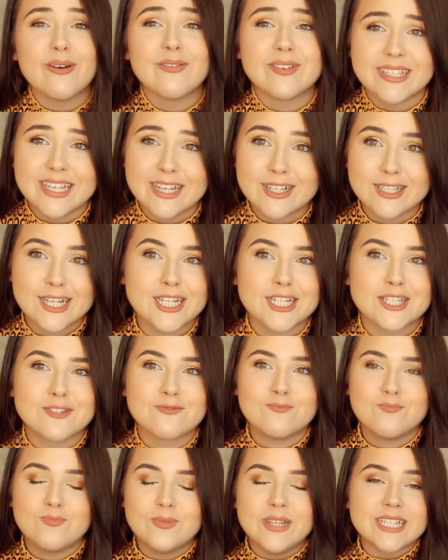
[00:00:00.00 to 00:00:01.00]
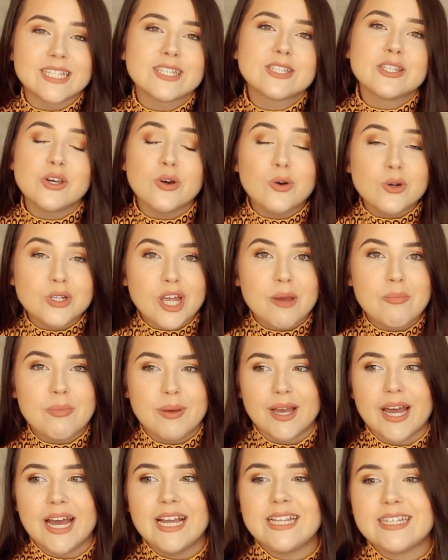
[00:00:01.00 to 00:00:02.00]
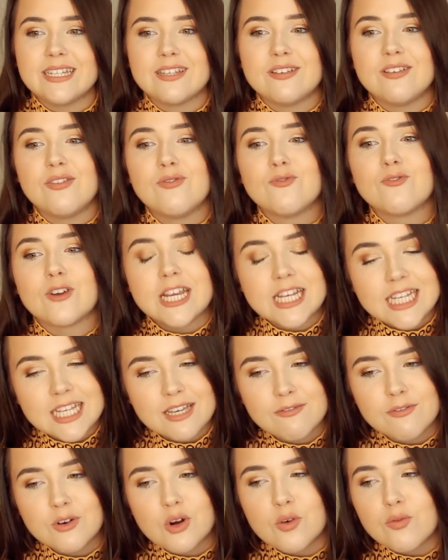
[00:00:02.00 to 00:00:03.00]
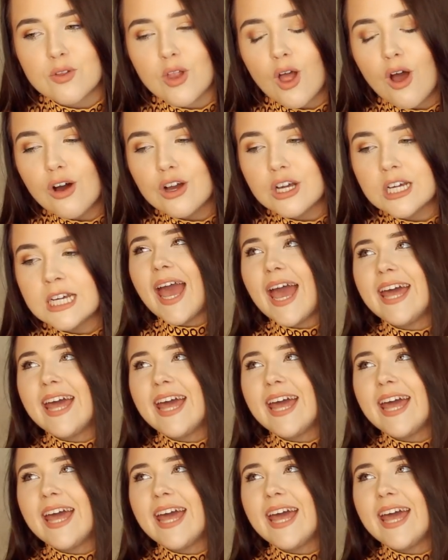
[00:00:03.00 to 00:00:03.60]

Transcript: obviously, because I just listened to the audiobook. I didn't read it for a vlog.